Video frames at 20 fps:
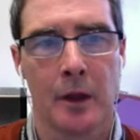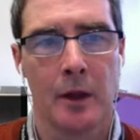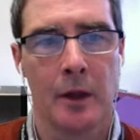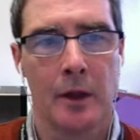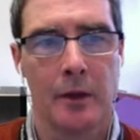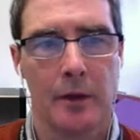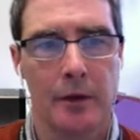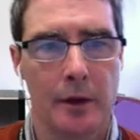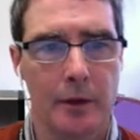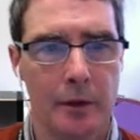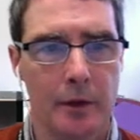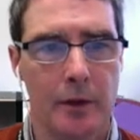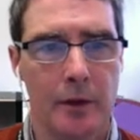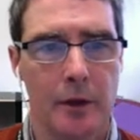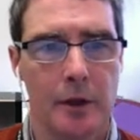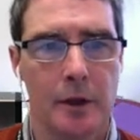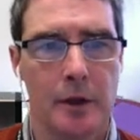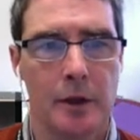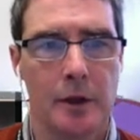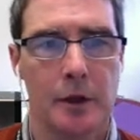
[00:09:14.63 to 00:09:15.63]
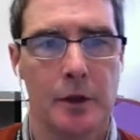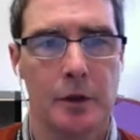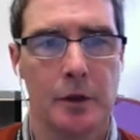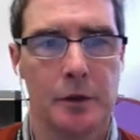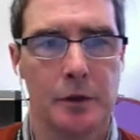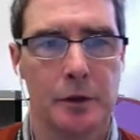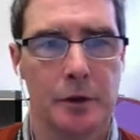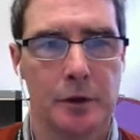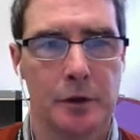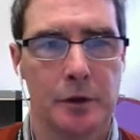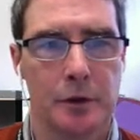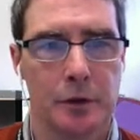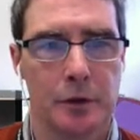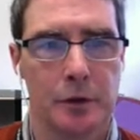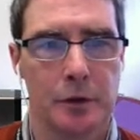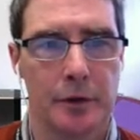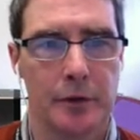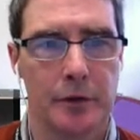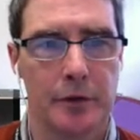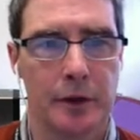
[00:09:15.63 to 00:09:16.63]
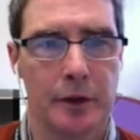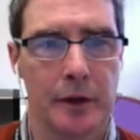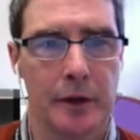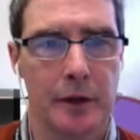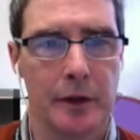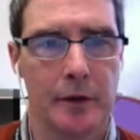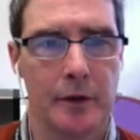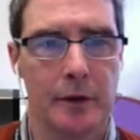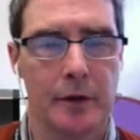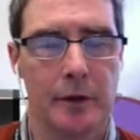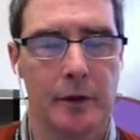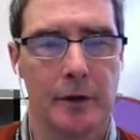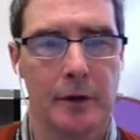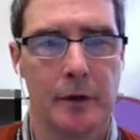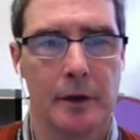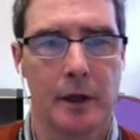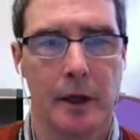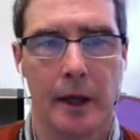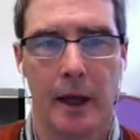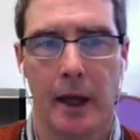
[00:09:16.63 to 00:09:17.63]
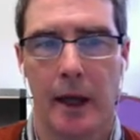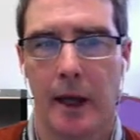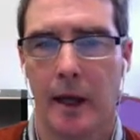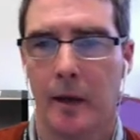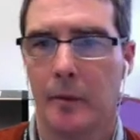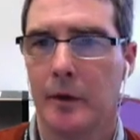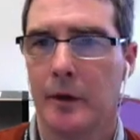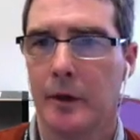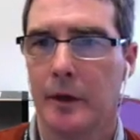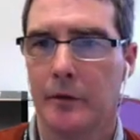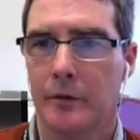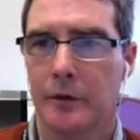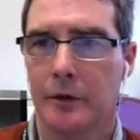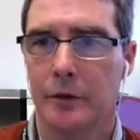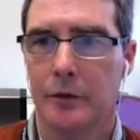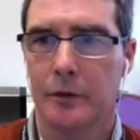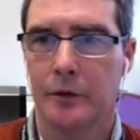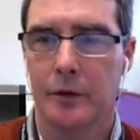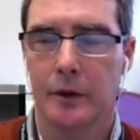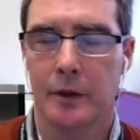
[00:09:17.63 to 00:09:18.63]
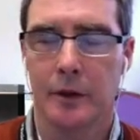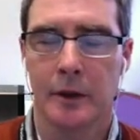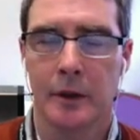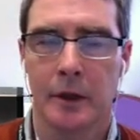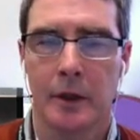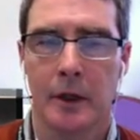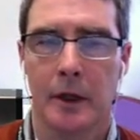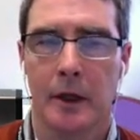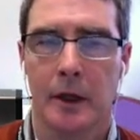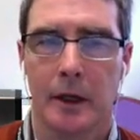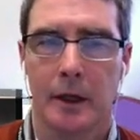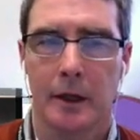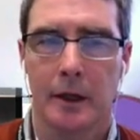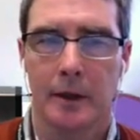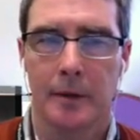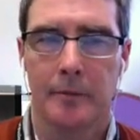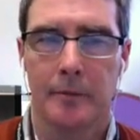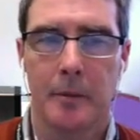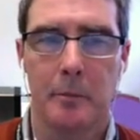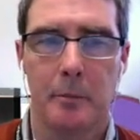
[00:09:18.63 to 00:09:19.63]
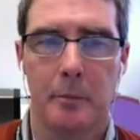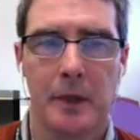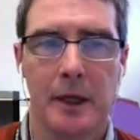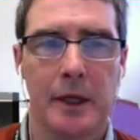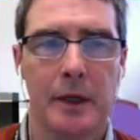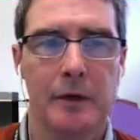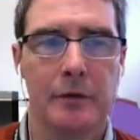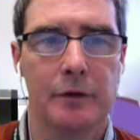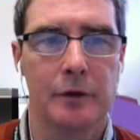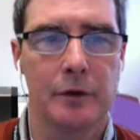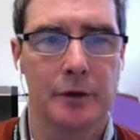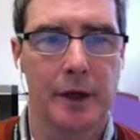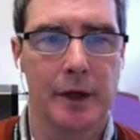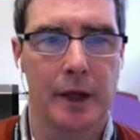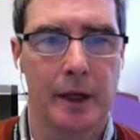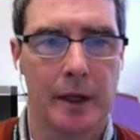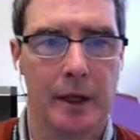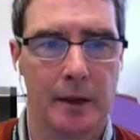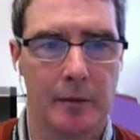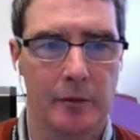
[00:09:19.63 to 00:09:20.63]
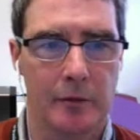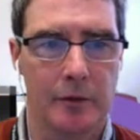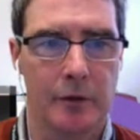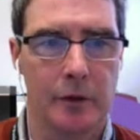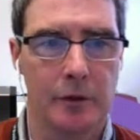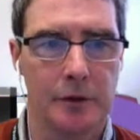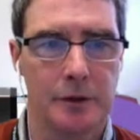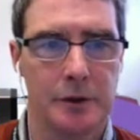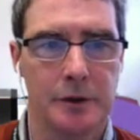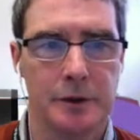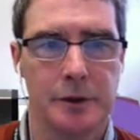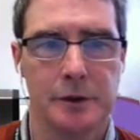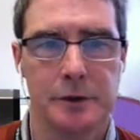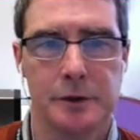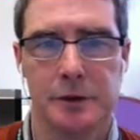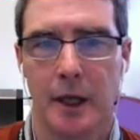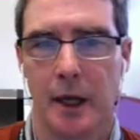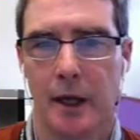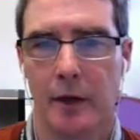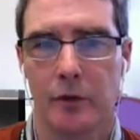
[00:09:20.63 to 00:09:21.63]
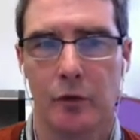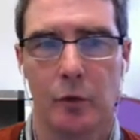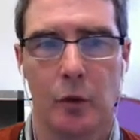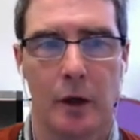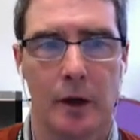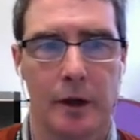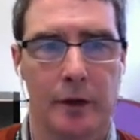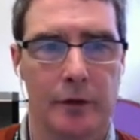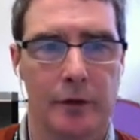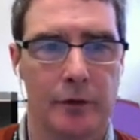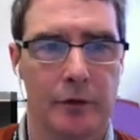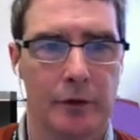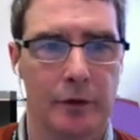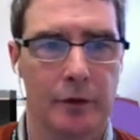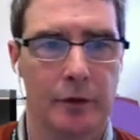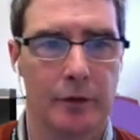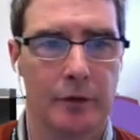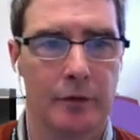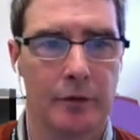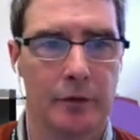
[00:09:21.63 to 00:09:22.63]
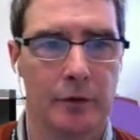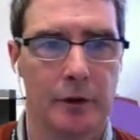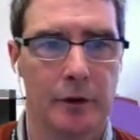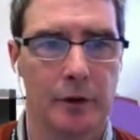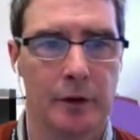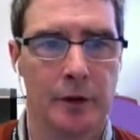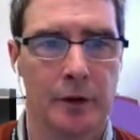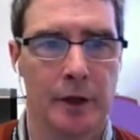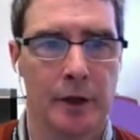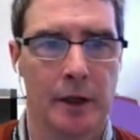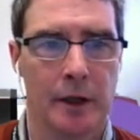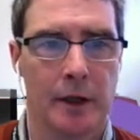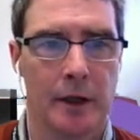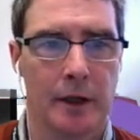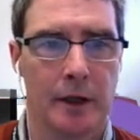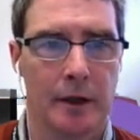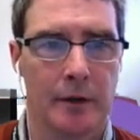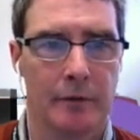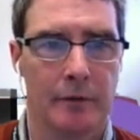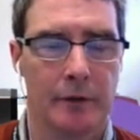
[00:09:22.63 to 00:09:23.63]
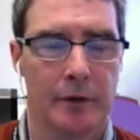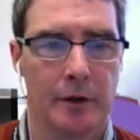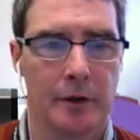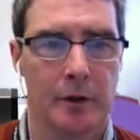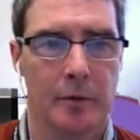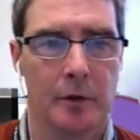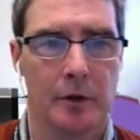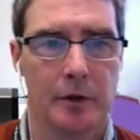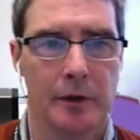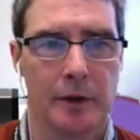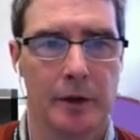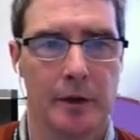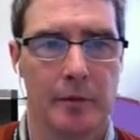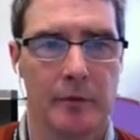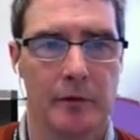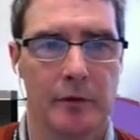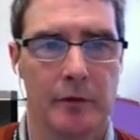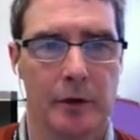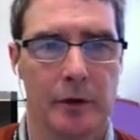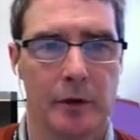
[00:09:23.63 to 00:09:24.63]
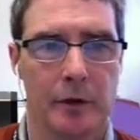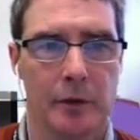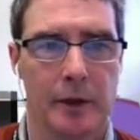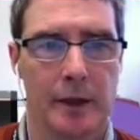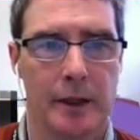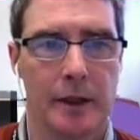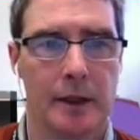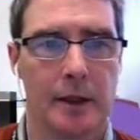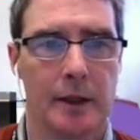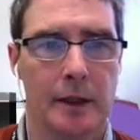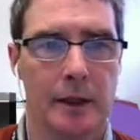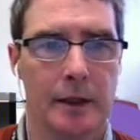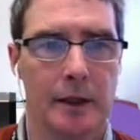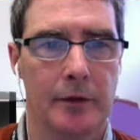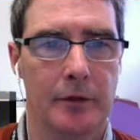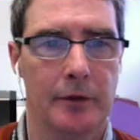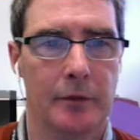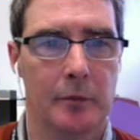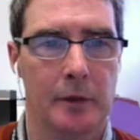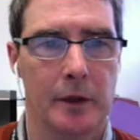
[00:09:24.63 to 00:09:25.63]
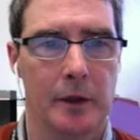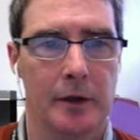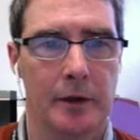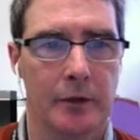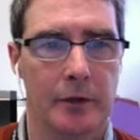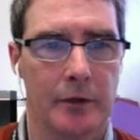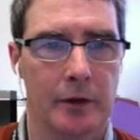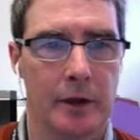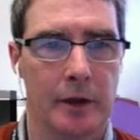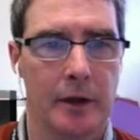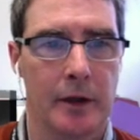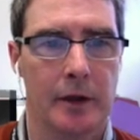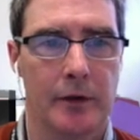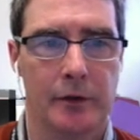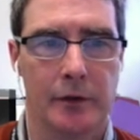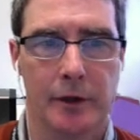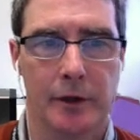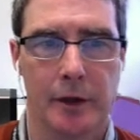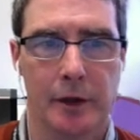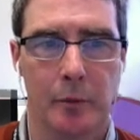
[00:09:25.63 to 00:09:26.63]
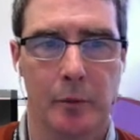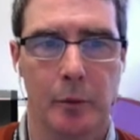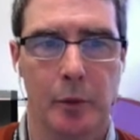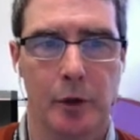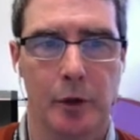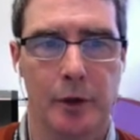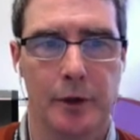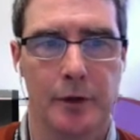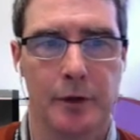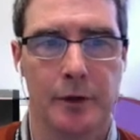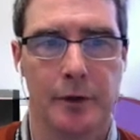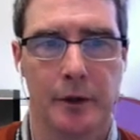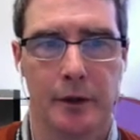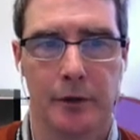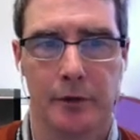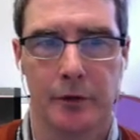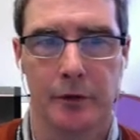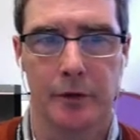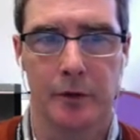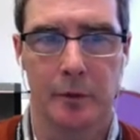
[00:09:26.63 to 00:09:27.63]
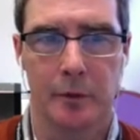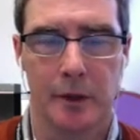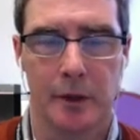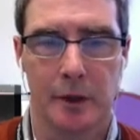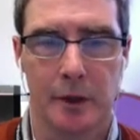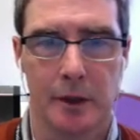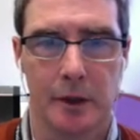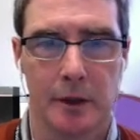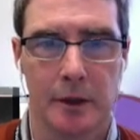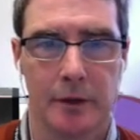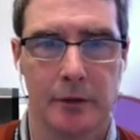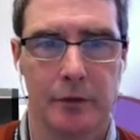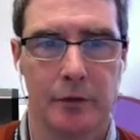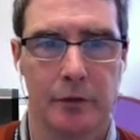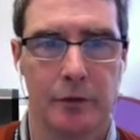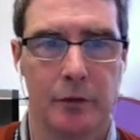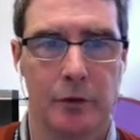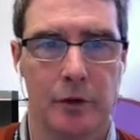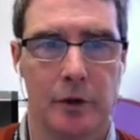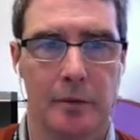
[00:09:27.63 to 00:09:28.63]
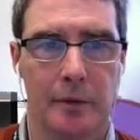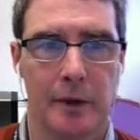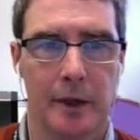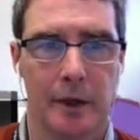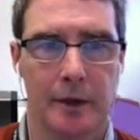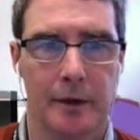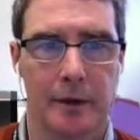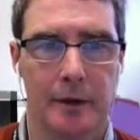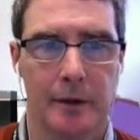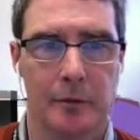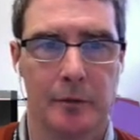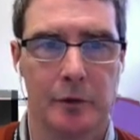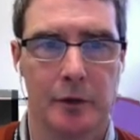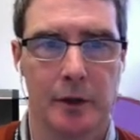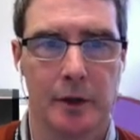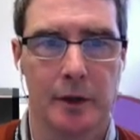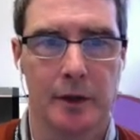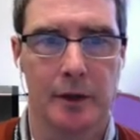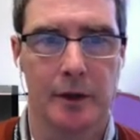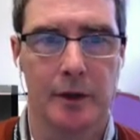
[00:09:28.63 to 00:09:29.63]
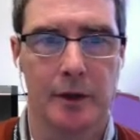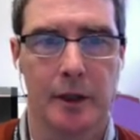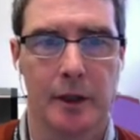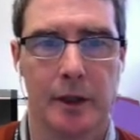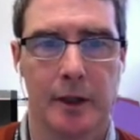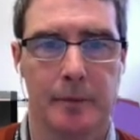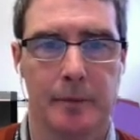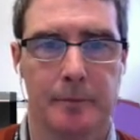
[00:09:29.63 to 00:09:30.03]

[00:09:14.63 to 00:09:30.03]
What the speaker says: The other thing you should do is get into the habit of using meaningful names. Don't just use X, Y, and Z for variable names. So in list means it's an input. It's going to be in a list format that I'm trying to get.